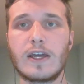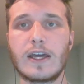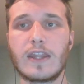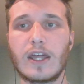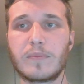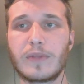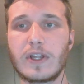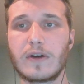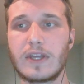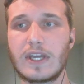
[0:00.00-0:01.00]
then
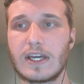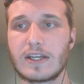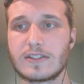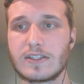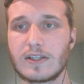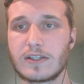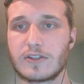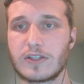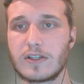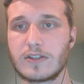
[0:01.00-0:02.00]
Poloniex
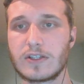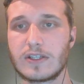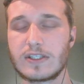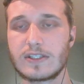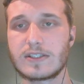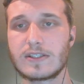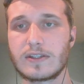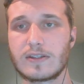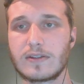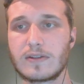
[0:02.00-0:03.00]
exchanges
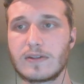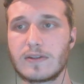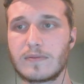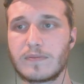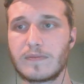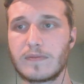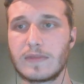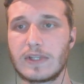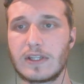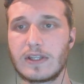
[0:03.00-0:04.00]

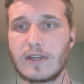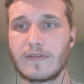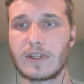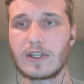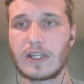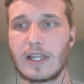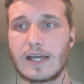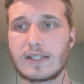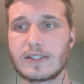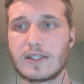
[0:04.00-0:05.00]
even
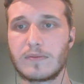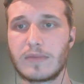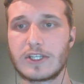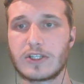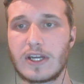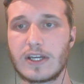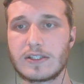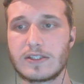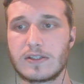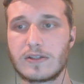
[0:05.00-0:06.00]
less than
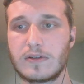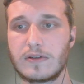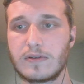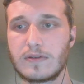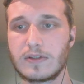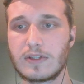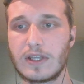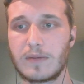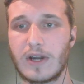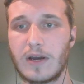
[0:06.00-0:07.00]
Bittrex.
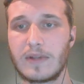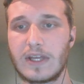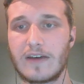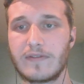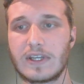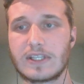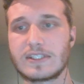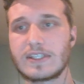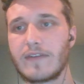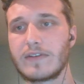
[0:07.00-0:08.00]
They probably have like
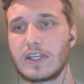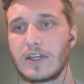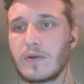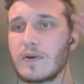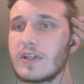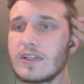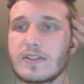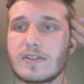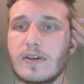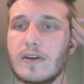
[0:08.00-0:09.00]
70 coins.